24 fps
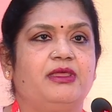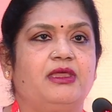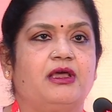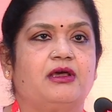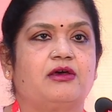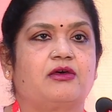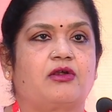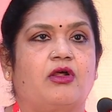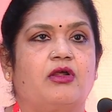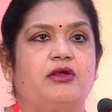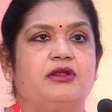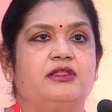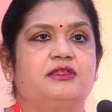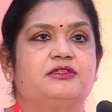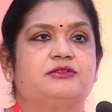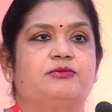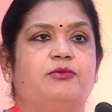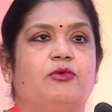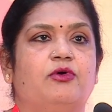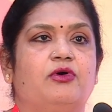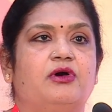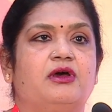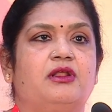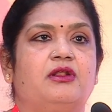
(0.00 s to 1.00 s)
a chronic
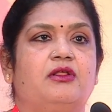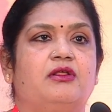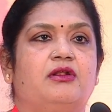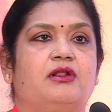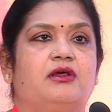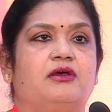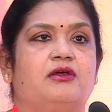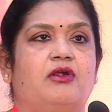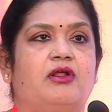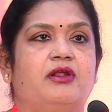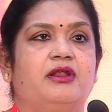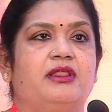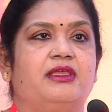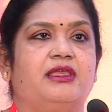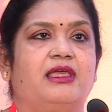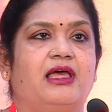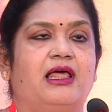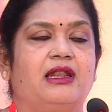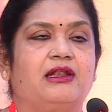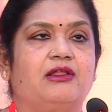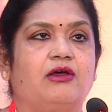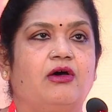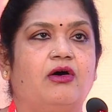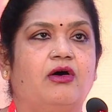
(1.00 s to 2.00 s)
smoker or a chronic
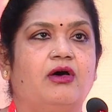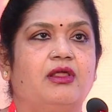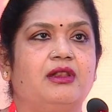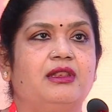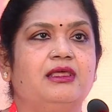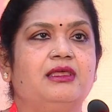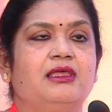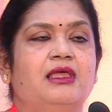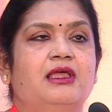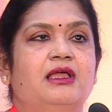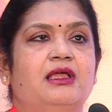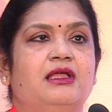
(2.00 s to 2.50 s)
alcoholic,